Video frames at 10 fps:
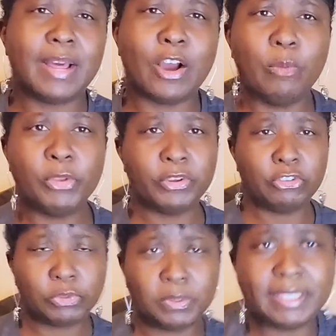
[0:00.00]
I hope you're
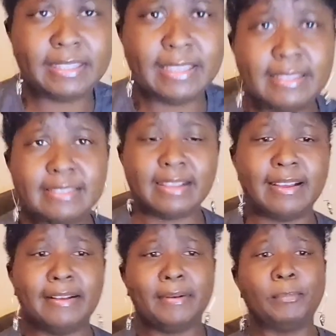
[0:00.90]
enjoying this.
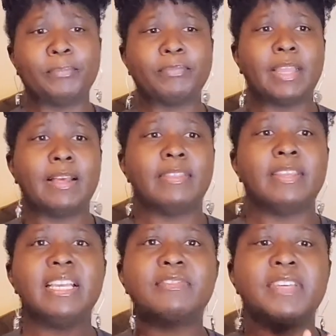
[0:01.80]
The
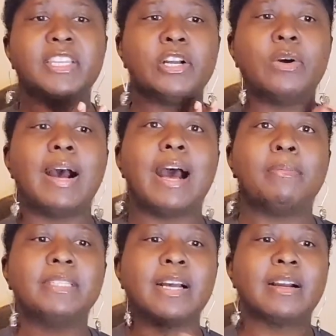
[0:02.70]
next video,
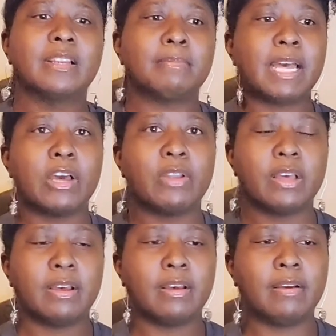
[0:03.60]
I'll be talking about
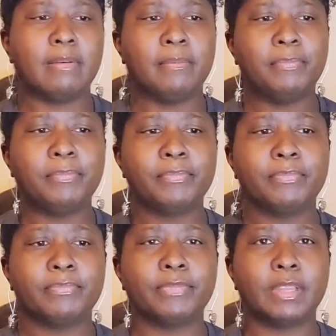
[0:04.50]

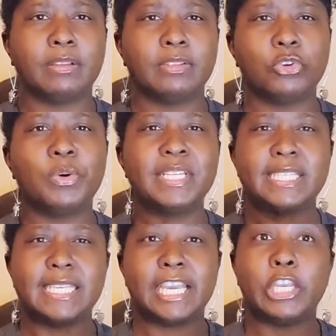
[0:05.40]
going to
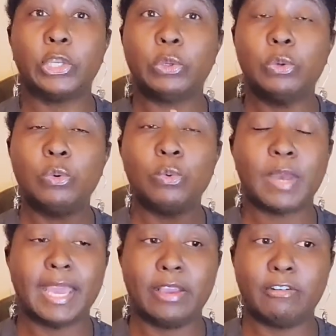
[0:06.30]
see a new
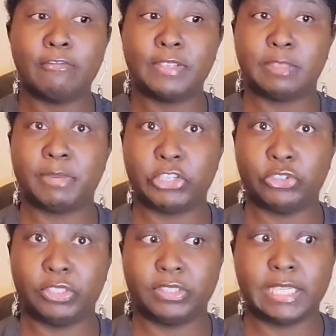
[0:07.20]
ankle foot
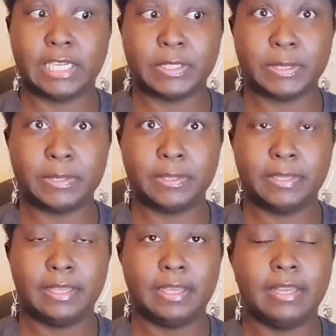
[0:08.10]
specialist doctor,
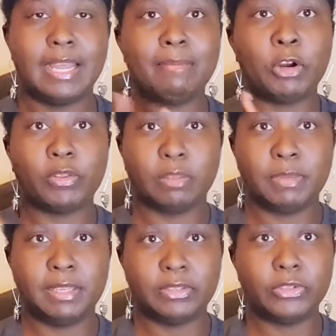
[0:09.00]
not my
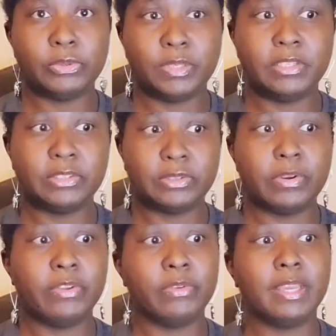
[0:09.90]
orthopedic surgeon who did the
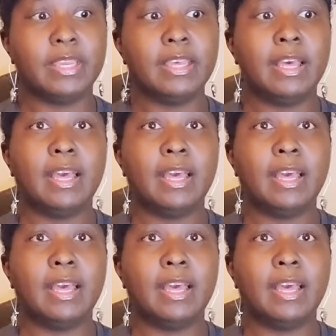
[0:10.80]
surgery.